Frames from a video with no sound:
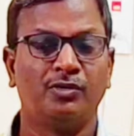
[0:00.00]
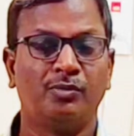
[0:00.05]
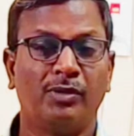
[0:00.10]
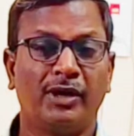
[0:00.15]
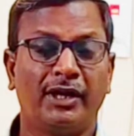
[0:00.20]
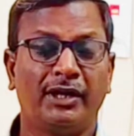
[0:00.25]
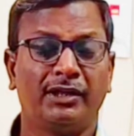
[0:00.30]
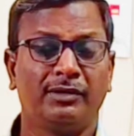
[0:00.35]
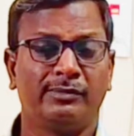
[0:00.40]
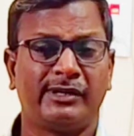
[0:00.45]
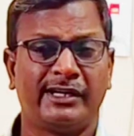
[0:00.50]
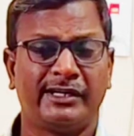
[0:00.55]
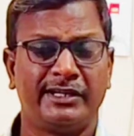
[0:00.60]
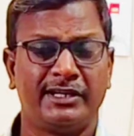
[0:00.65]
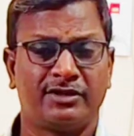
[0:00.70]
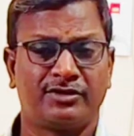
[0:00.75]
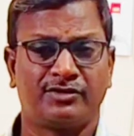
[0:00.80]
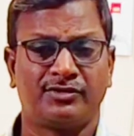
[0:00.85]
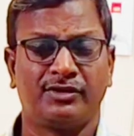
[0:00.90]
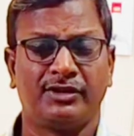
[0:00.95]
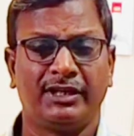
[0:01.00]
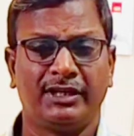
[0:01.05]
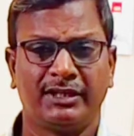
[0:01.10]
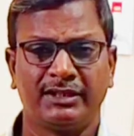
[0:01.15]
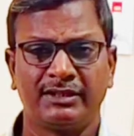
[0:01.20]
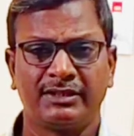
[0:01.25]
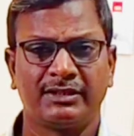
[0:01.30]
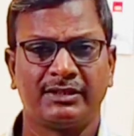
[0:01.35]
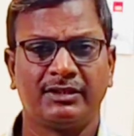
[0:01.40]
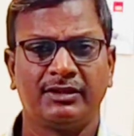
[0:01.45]
Good morning, my dear
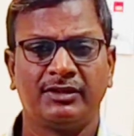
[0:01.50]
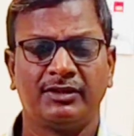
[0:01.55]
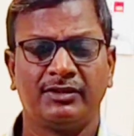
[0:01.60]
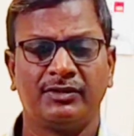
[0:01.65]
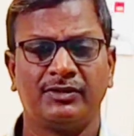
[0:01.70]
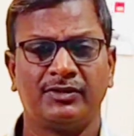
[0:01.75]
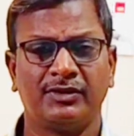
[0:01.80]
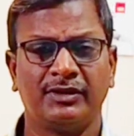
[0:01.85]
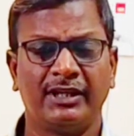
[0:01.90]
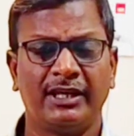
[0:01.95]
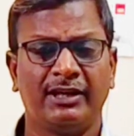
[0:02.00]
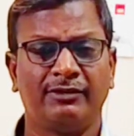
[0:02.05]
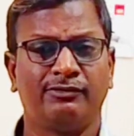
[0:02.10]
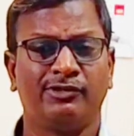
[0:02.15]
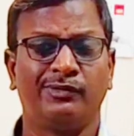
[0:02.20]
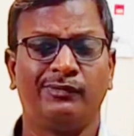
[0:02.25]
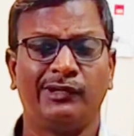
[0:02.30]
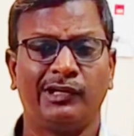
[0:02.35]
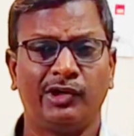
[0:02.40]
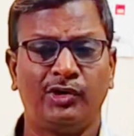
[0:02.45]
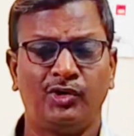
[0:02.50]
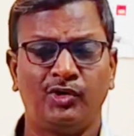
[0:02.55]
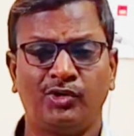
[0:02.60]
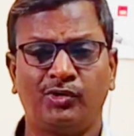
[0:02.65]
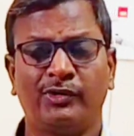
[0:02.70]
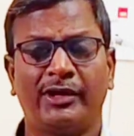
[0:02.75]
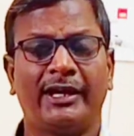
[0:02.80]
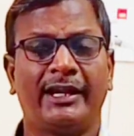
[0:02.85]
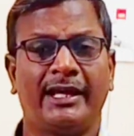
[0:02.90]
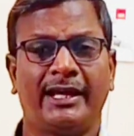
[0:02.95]
students. Today we will
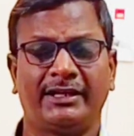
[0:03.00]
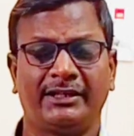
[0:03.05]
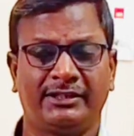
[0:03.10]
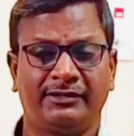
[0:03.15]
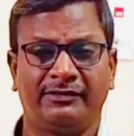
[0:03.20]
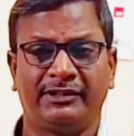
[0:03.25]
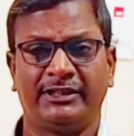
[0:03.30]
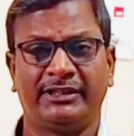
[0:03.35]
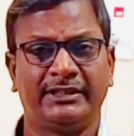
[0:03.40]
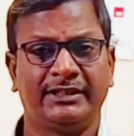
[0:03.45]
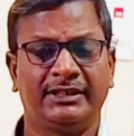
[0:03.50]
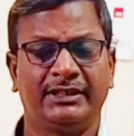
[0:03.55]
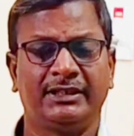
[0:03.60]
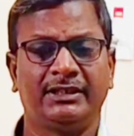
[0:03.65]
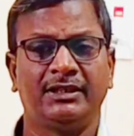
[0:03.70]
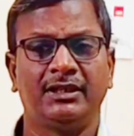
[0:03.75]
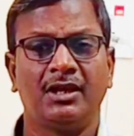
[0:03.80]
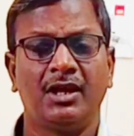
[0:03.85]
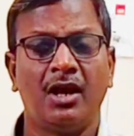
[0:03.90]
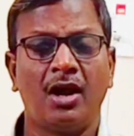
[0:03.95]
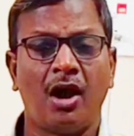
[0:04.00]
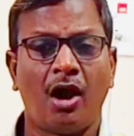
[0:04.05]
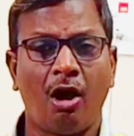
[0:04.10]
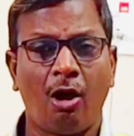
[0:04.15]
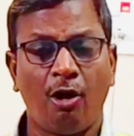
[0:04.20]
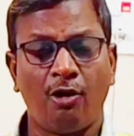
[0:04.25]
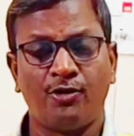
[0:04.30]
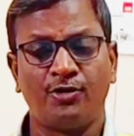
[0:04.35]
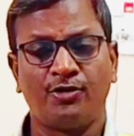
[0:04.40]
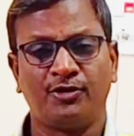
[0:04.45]
do an activity
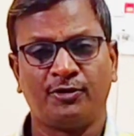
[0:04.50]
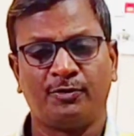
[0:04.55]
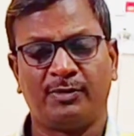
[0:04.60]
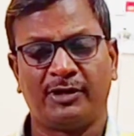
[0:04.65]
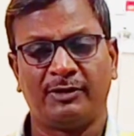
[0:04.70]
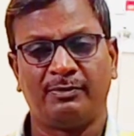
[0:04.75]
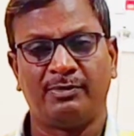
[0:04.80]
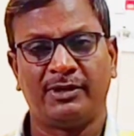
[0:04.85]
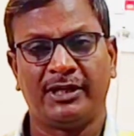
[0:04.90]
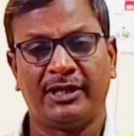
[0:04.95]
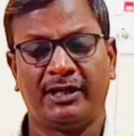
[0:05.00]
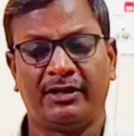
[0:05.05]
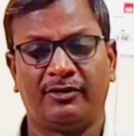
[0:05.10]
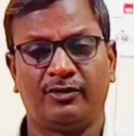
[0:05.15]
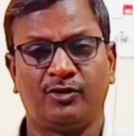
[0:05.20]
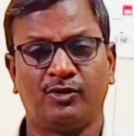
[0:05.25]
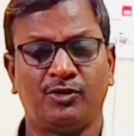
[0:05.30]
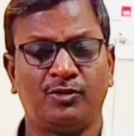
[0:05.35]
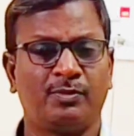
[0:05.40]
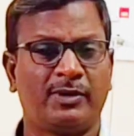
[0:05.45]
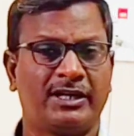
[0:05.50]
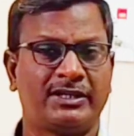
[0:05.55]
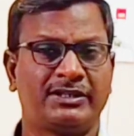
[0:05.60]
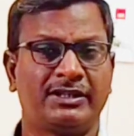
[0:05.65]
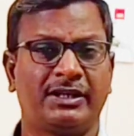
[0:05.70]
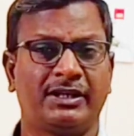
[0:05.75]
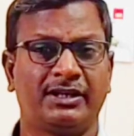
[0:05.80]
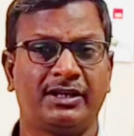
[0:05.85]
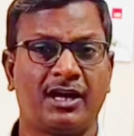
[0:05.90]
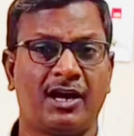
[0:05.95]
how to prepare
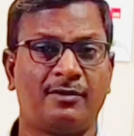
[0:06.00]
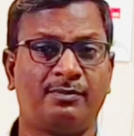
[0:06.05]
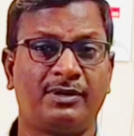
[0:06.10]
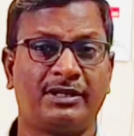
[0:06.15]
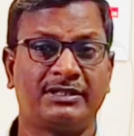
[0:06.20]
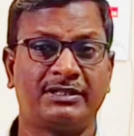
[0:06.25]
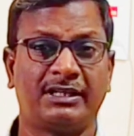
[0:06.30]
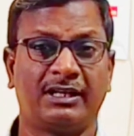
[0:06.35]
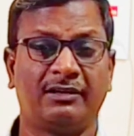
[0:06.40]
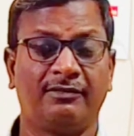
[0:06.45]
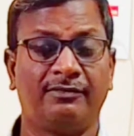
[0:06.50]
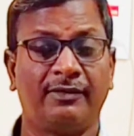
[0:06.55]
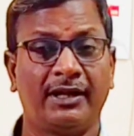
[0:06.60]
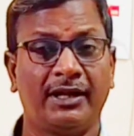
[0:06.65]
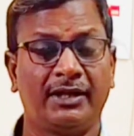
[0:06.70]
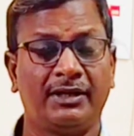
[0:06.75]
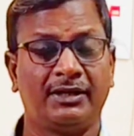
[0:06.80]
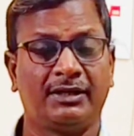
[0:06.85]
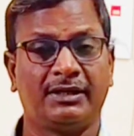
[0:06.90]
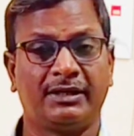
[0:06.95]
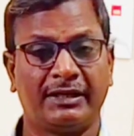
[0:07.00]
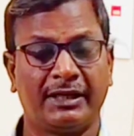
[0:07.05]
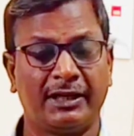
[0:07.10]
2% copper sulphate,